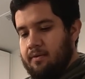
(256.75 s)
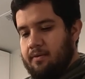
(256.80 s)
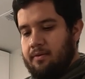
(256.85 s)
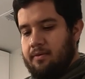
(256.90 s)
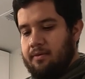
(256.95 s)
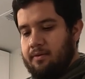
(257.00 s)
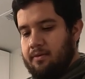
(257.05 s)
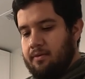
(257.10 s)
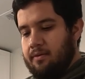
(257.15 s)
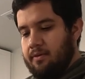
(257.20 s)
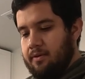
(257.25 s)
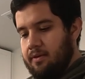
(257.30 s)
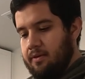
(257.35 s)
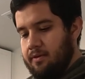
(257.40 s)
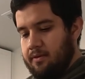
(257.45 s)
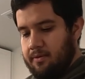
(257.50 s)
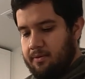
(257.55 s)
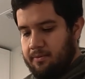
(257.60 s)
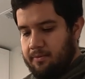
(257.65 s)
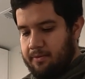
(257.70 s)
So
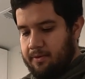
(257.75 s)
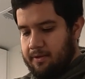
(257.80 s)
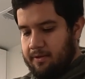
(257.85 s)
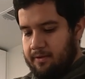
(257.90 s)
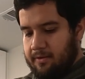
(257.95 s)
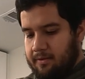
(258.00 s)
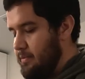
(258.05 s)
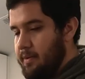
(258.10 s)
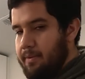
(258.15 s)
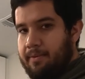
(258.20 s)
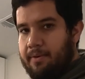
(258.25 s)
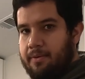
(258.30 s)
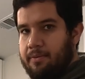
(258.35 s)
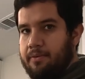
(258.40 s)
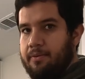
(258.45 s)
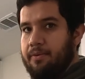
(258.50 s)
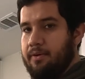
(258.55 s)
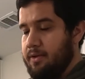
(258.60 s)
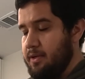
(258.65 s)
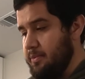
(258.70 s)
here's one. Maybe I'll
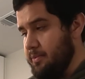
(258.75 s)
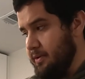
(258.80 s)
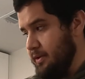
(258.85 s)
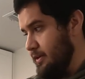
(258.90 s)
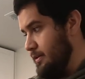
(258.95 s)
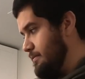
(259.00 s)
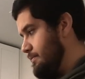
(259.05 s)
go get a plate.